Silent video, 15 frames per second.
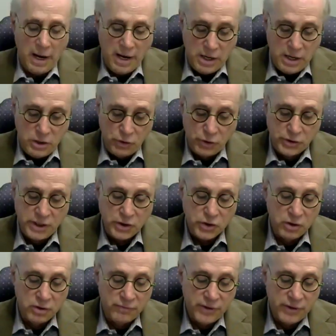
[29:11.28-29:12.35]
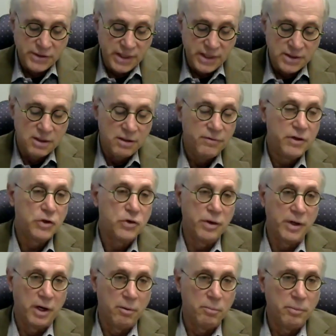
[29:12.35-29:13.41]
You're touching on a very sensitive issue
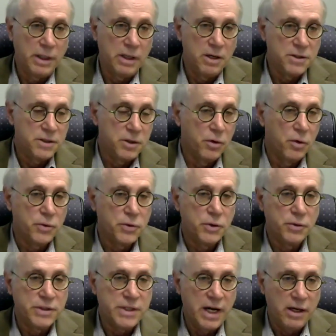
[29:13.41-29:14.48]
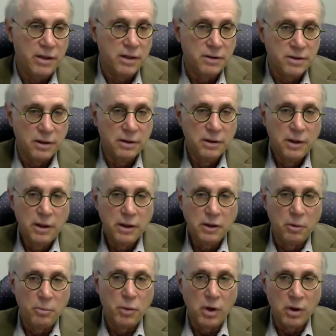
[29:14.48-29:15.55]
there, because there are those who say that
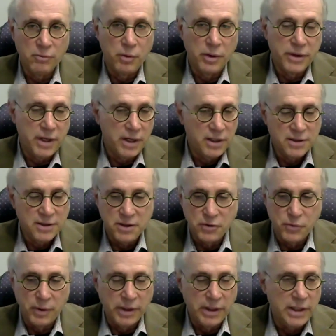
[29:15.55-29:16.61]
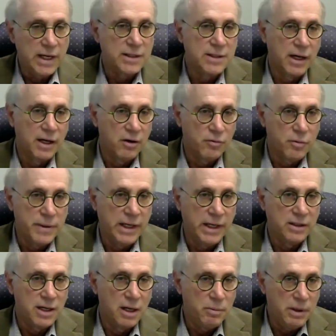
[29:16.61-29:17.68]
part of what that is really an anti-government,
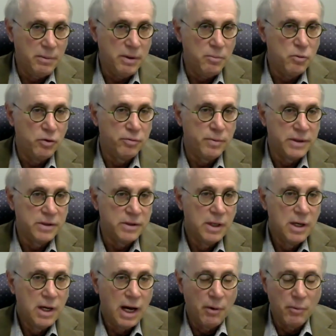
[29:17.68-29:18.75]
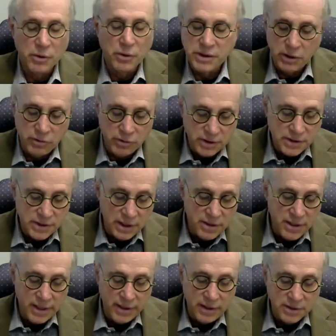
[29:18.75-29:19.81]
anti-Bibi movement. I will tell you this, then,
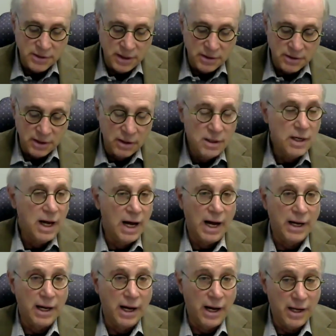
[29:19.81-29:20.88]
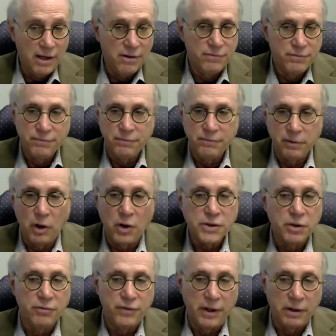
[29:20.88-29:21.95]
that is that I have
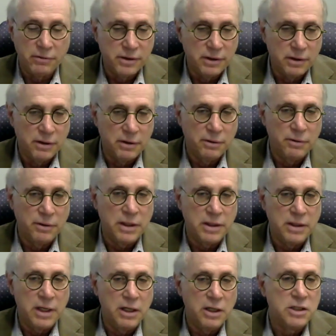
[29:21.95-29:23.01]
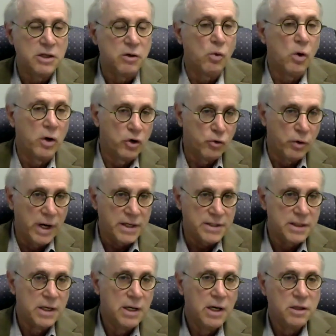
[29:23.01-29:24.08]
also felt that it's the wrong
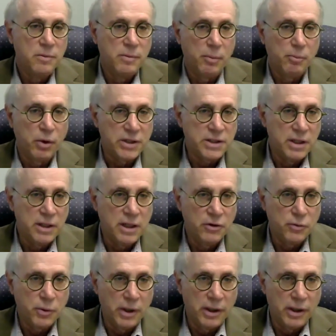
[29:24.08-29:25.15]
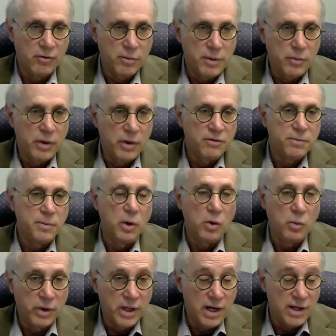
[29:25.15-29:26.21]
address to be pressing the Israeli government. When I've spoken
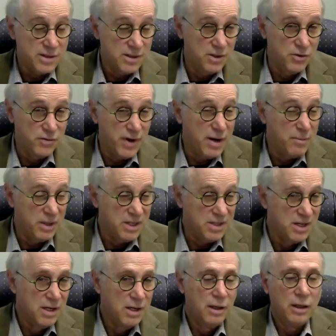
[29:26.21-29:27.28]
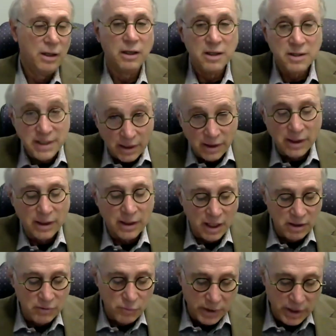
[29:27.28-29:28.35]
with hostage families in a delicate
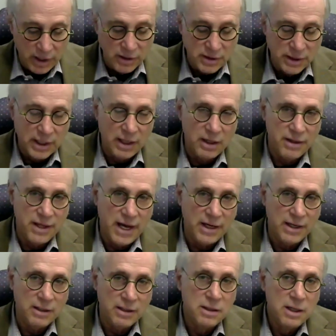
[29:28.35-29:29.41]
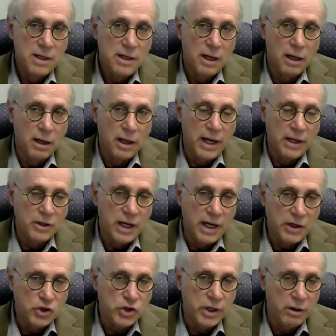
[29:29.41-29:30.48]
kind of way, I indicated that and
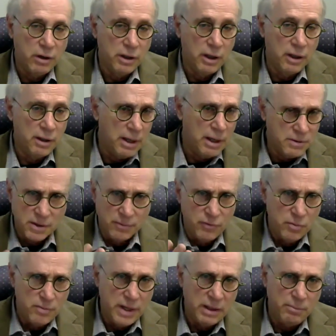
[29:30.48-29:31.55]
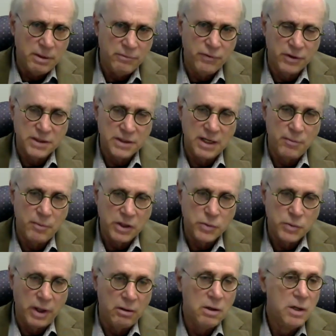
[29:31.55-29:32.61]
had shared, and some of you may feel the same way as
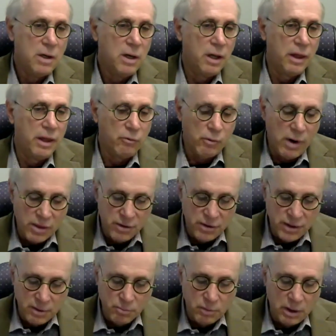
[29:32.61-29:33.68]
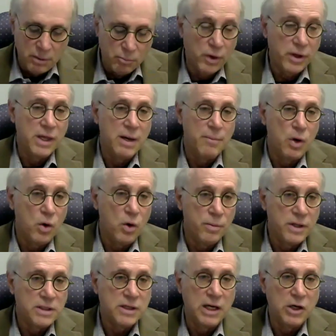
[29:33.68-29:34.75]
well, that rather than bring them home,
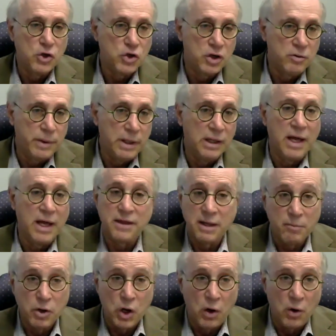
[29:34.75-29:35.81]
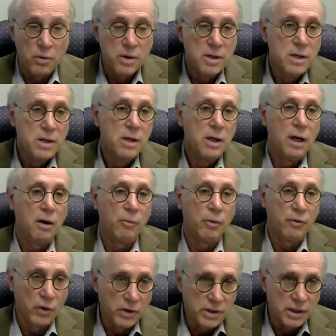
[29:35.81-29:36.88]
the saying should have been let them go.
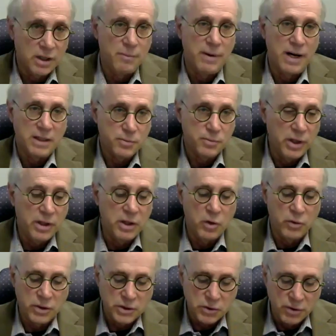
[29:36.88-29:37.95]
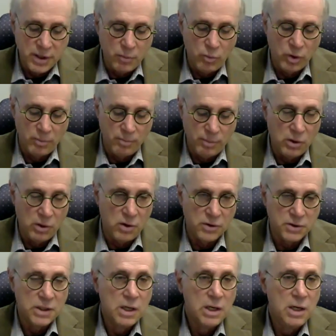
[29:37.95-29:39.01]
Referring to Hamas, putting the onus on them where it belongs.